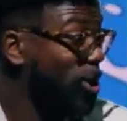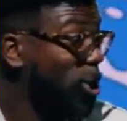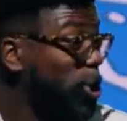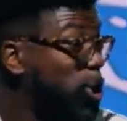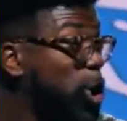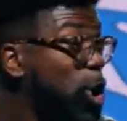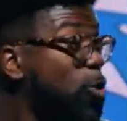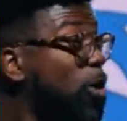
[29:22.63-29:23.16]

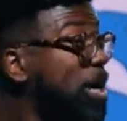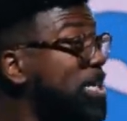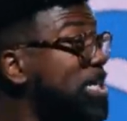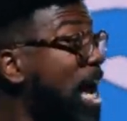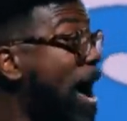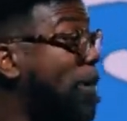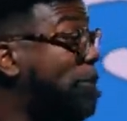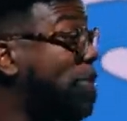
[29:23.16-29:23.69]
You would
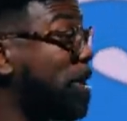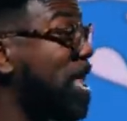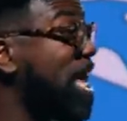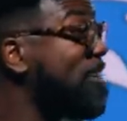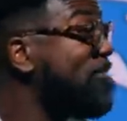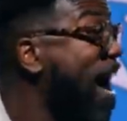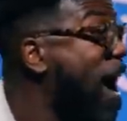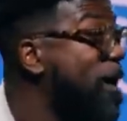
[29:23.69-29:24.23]
not
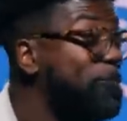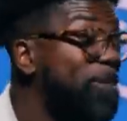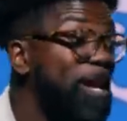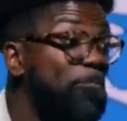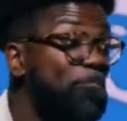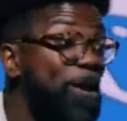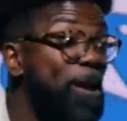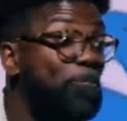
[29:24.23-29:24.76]
believe how many
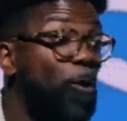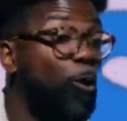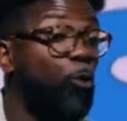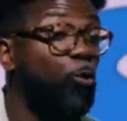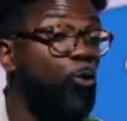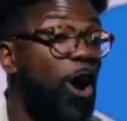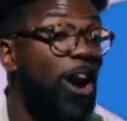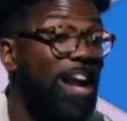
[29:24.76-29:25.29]

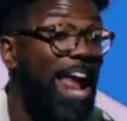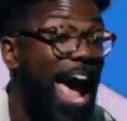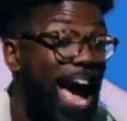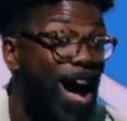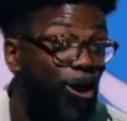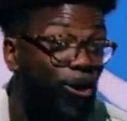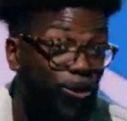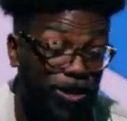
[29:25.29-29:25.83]
people run
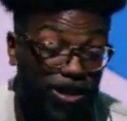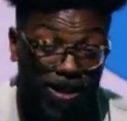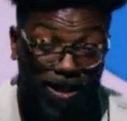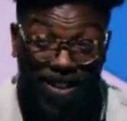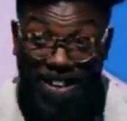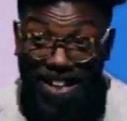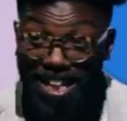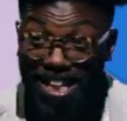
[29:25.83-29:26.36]
out
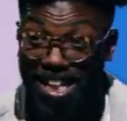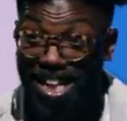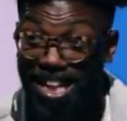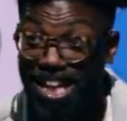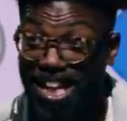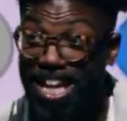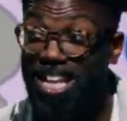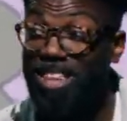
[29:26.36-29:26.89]

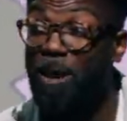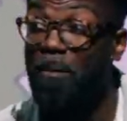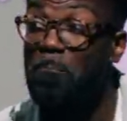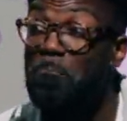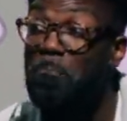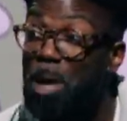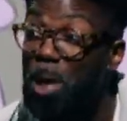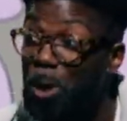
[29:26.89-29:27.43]
in the
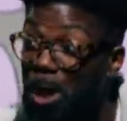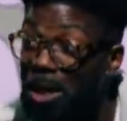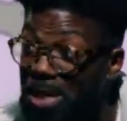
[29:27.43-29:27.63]
middle of